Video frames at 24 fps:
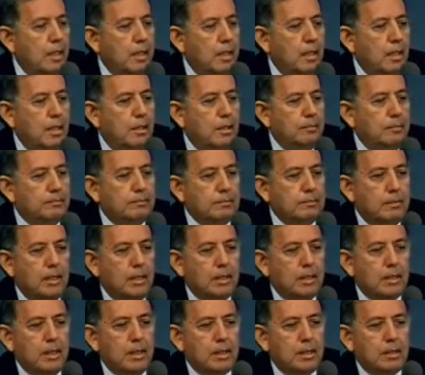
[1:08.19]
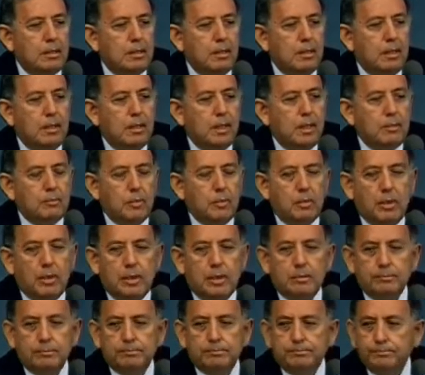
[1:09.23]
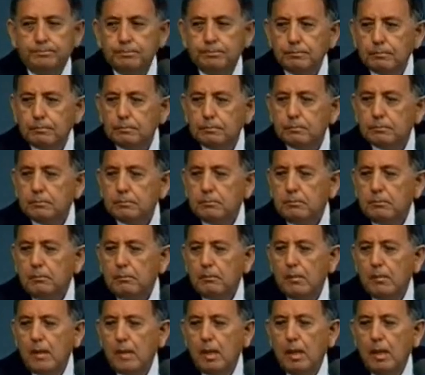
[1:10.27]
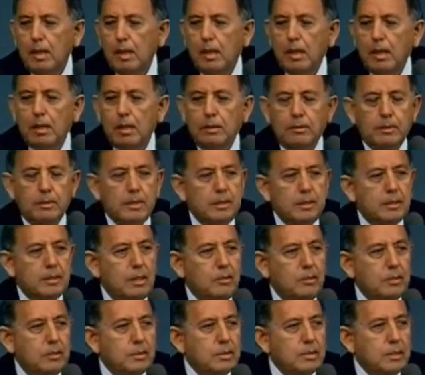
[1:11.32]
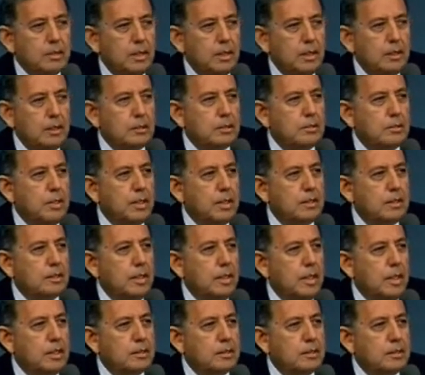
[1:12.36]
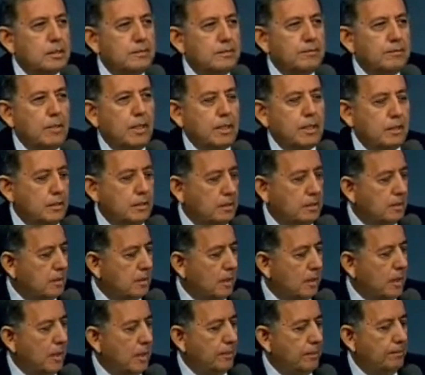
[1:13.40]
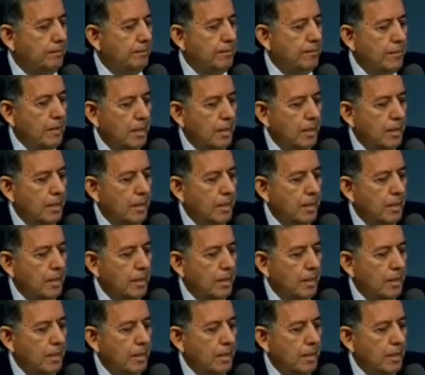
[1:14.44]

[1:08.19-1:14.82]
I got a call that morning that they were seeing strange lights flying in the sky.